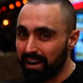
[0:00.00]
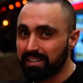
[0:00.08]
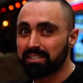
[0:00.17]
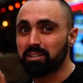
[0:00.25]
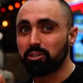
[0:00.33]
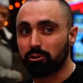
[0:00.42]

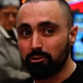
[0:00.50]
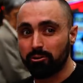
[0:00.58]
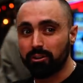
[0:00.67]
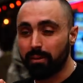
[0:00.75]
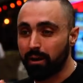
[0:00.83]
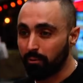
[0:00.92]
face the
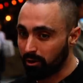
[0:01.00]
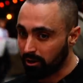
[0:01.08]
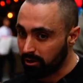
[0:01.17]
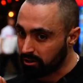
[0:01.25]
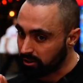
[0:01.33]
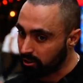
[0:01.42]
truth about what
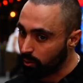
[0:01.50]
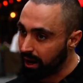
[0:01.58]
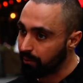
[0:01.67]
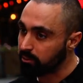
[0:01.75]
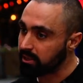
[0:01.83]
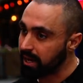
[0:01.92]
goes on to
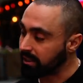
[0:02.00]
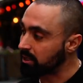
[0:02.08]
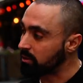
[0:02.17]
animals and act